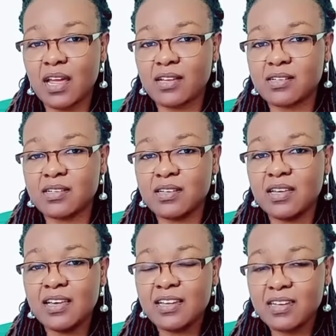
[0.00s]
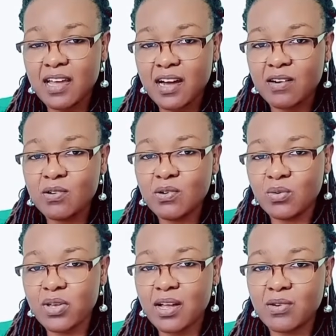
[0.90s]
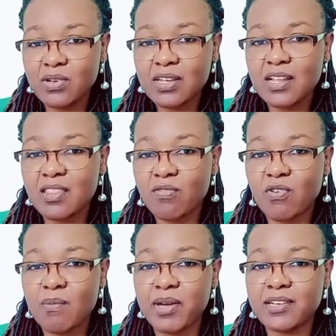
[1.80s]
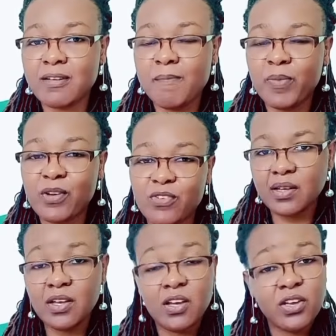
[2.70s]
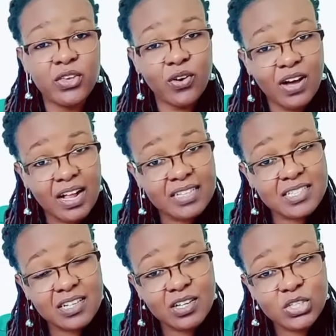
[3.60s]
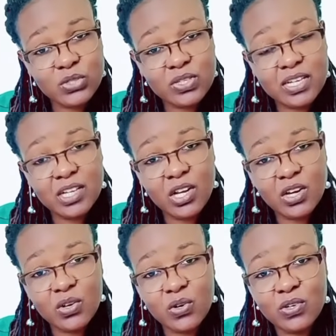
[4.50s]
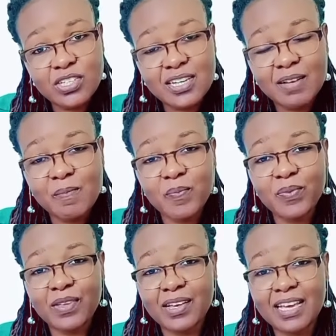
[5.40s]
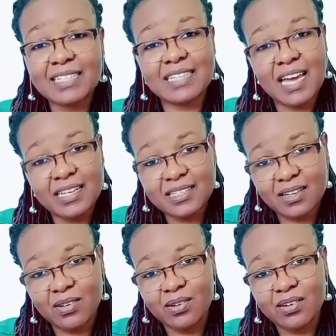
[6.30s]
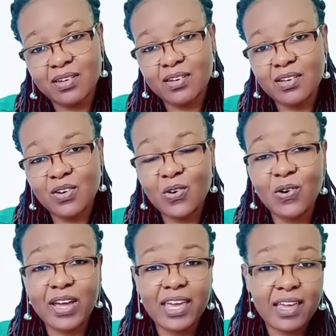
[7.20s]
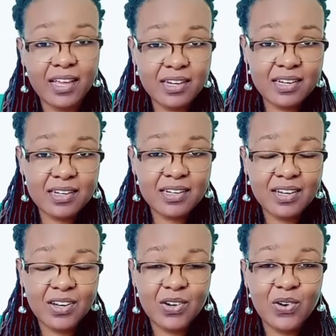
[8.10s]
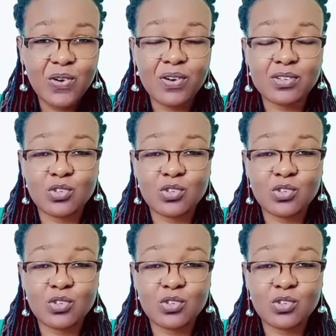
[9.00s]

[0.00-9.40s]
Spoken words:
Now we are looking at the format of an. Your article should include a title or a heading or a topic.